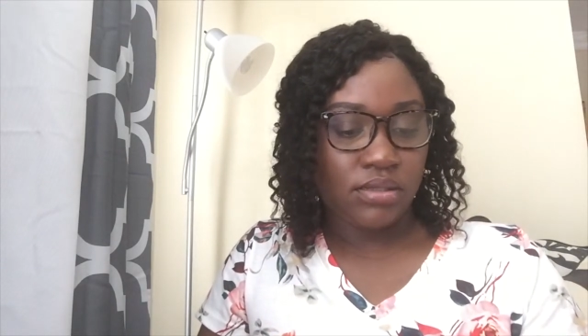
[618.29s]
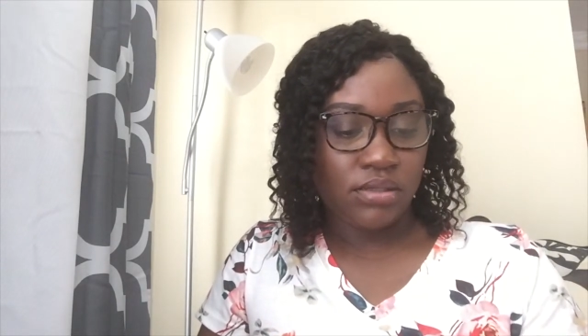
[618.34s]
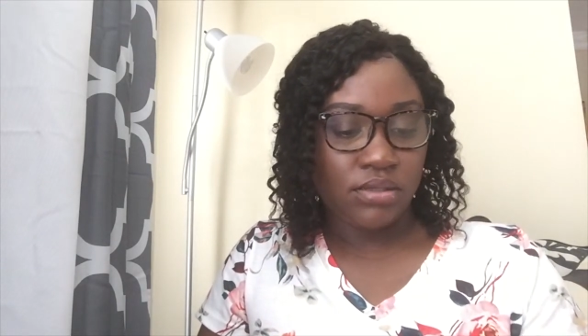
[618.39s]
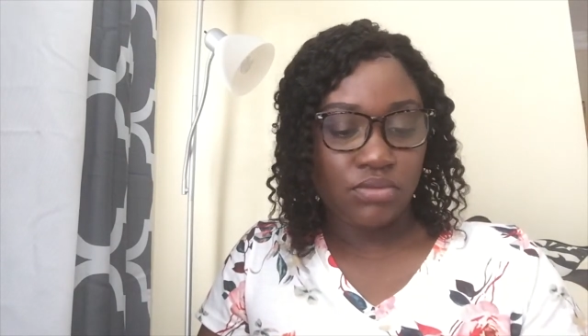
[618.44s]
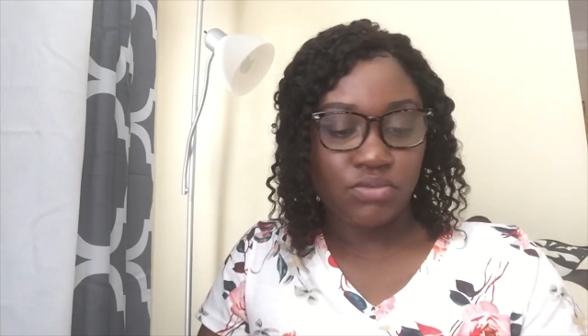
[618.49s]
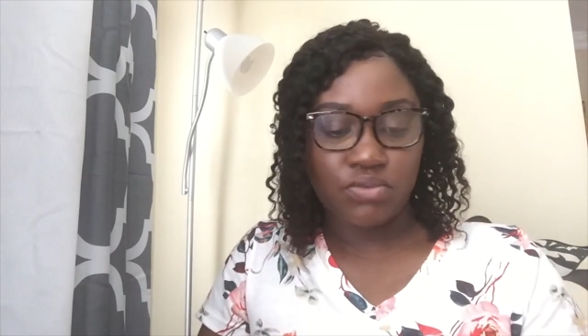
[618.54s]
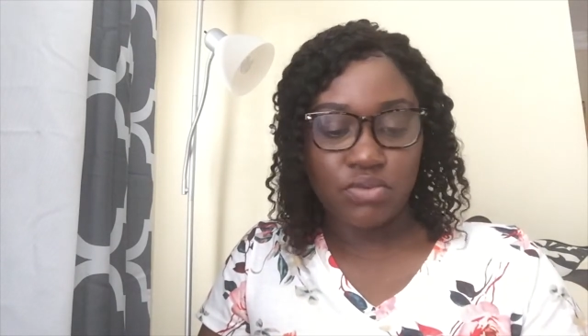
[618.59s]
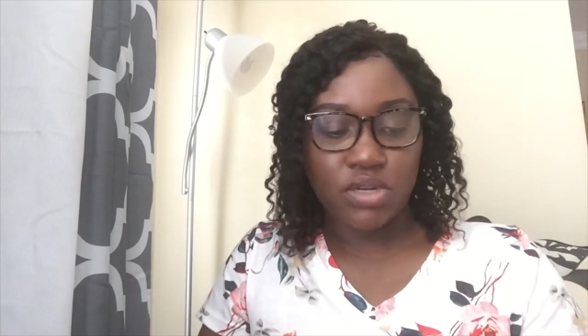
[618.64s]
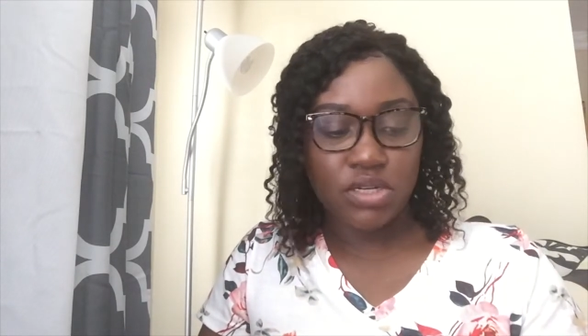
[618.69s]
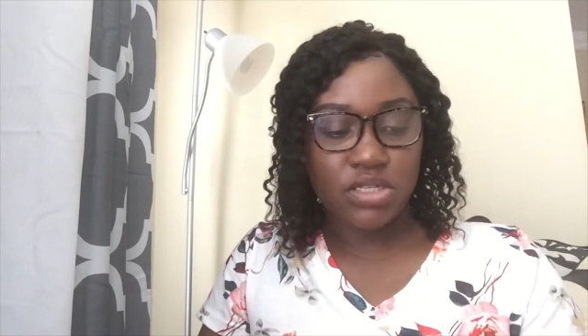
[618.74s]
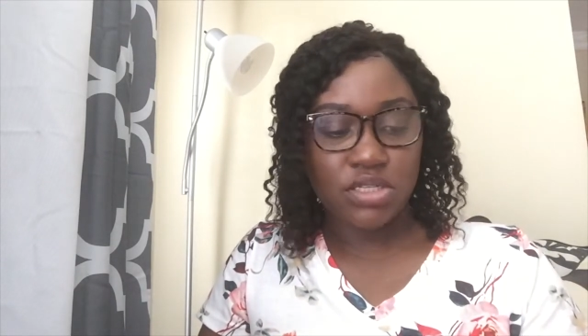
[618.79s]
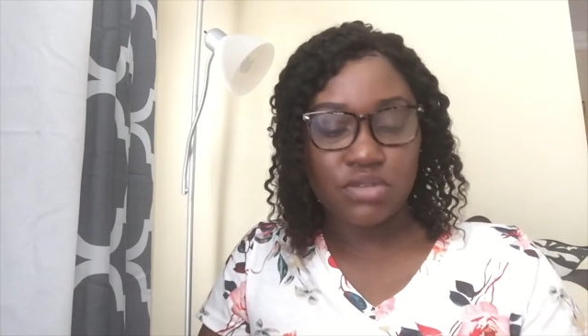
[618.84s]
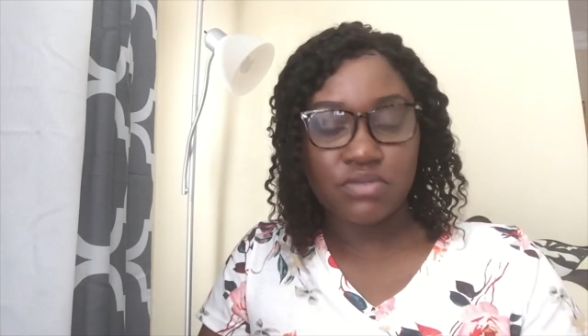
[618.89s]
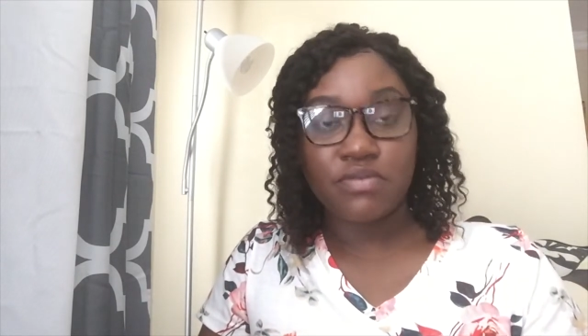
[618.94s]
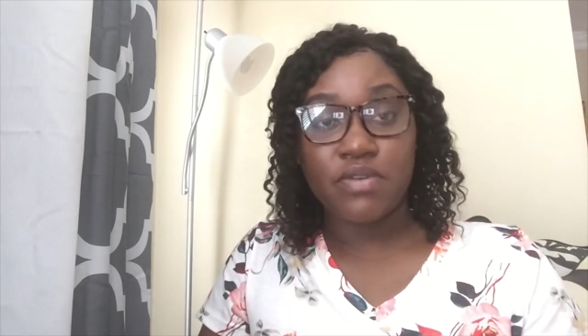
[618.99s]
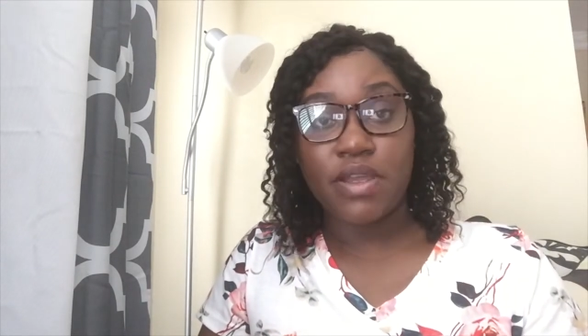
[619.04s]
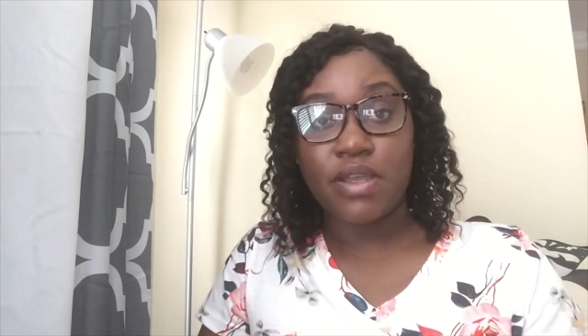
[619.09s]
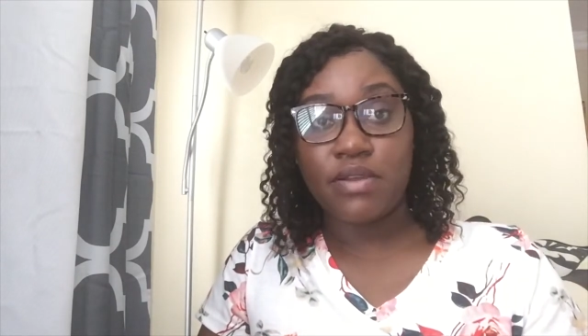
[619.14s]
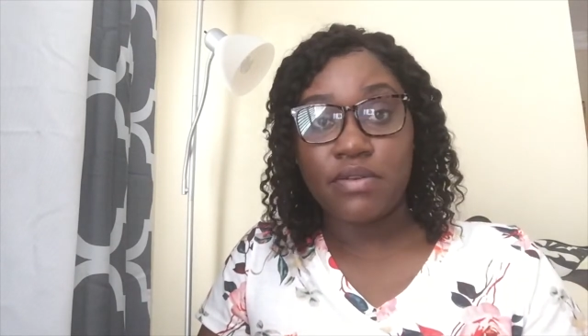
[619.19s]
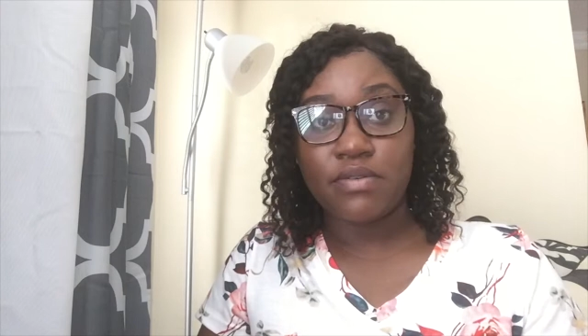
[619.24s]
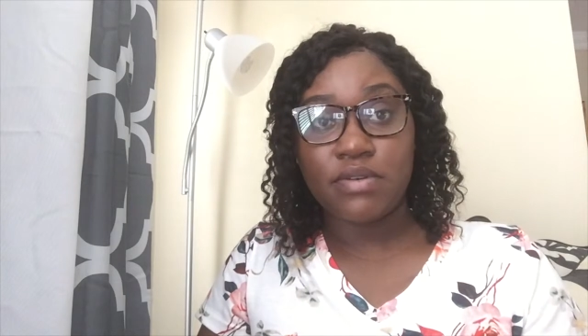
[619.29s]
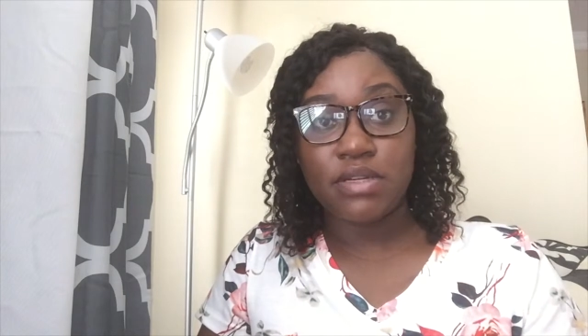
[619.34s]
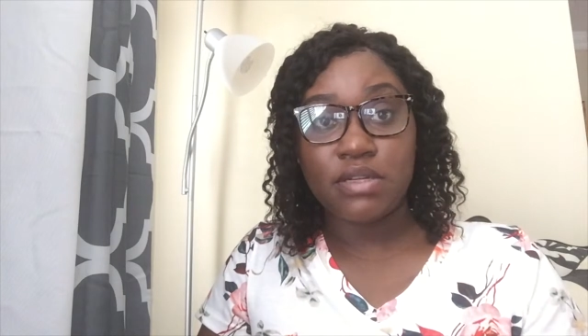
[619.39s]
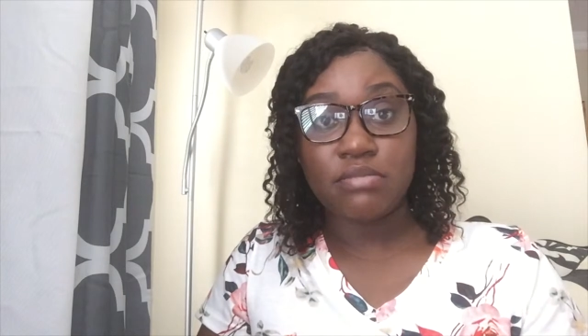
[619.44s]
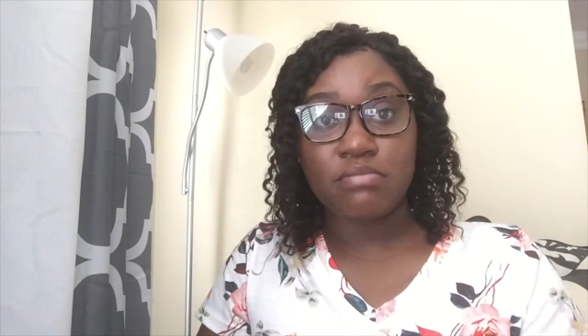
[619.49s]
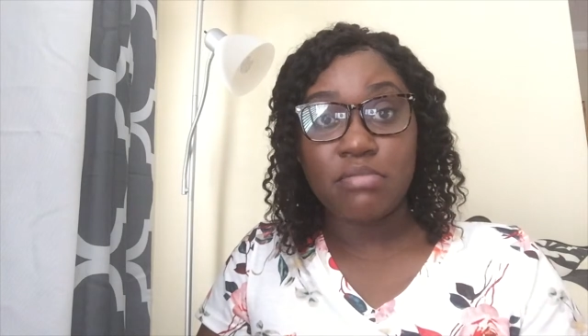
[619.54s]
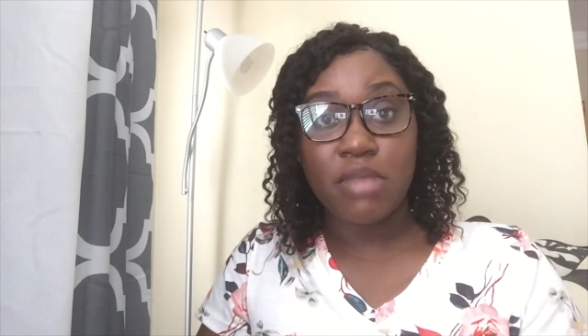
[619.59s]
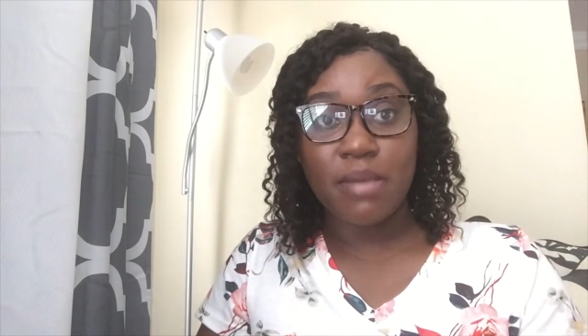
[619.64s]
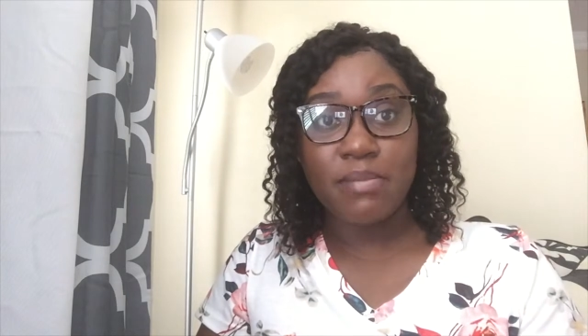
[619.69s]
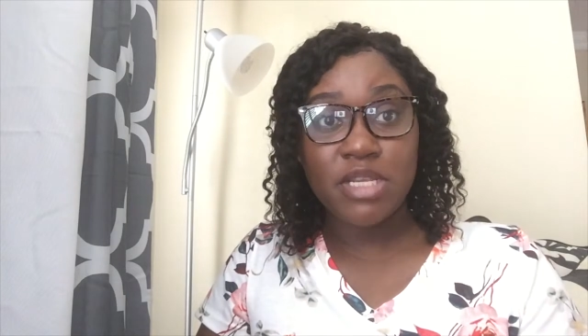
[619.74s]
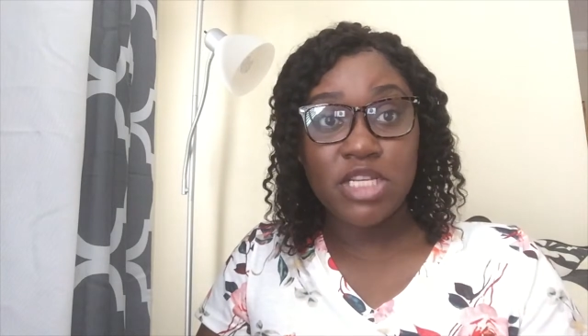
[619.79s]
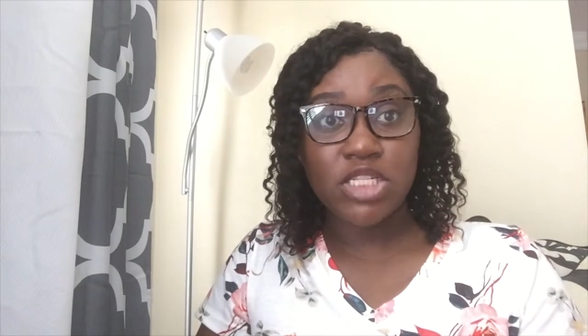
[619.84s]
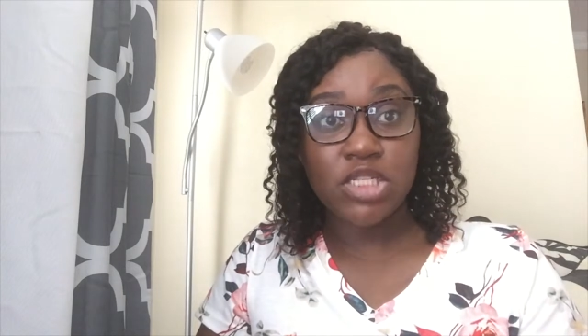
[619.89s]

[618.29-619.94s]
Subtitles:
He runs around and mommy